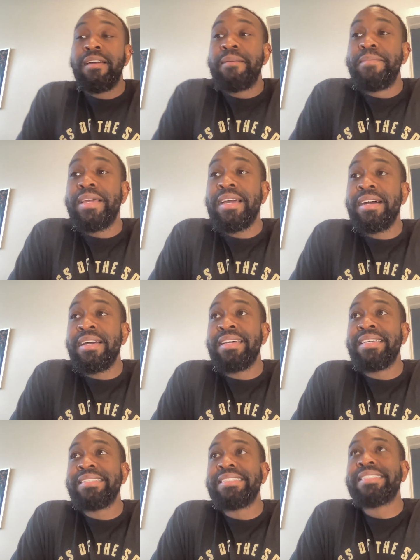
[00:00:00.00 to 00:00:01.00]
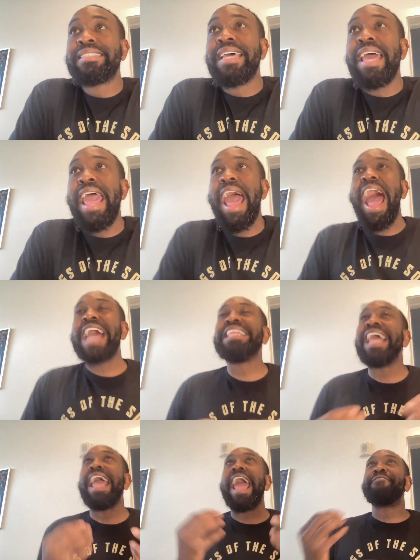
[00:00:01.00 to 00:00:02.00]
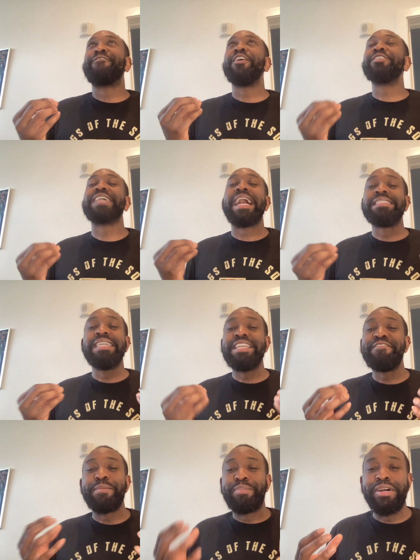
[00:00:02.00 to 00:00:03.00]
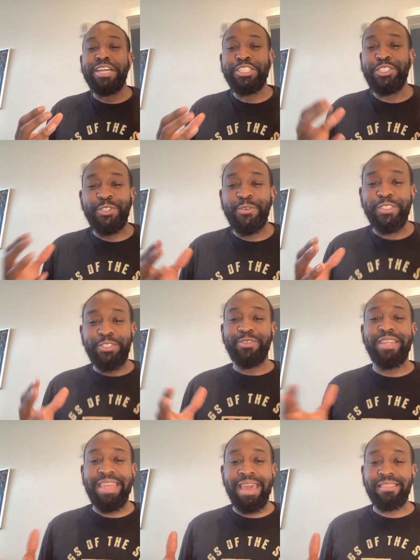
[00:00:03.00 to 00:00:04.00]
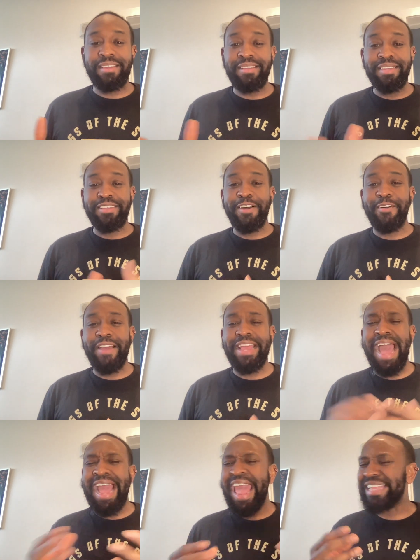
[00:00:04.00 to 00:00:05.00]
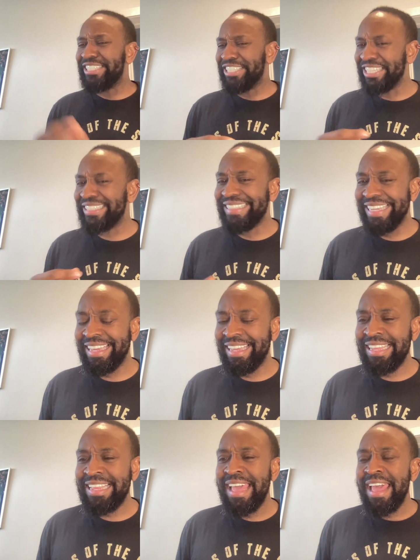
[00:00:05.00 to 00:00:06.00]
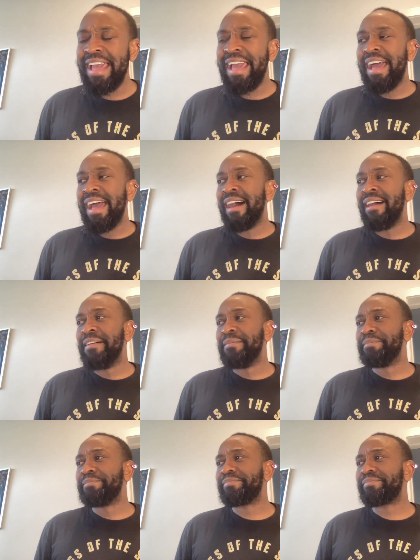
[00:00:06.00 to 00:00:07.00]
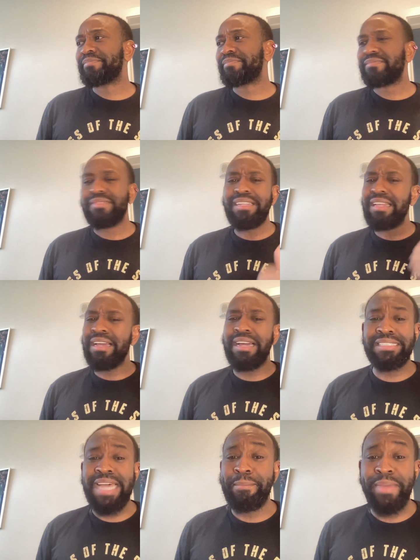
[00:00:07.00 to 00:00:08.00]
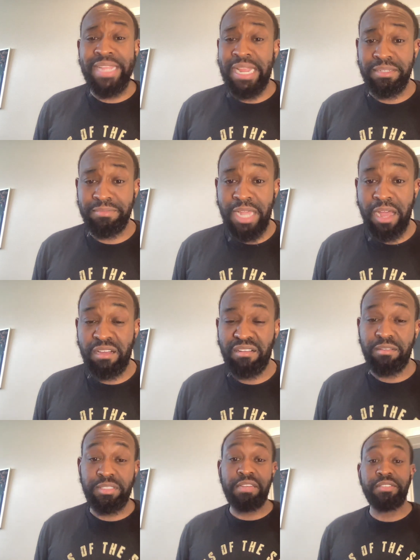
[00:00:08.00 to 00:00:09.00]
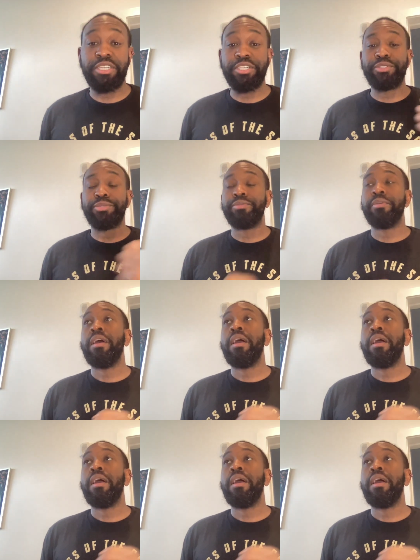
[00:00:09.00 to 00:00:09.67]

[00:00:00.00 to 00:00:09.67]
Because at first I didn't even put two and two together, you know. I kind of just did. Because I've been ate them tacos. It was good too.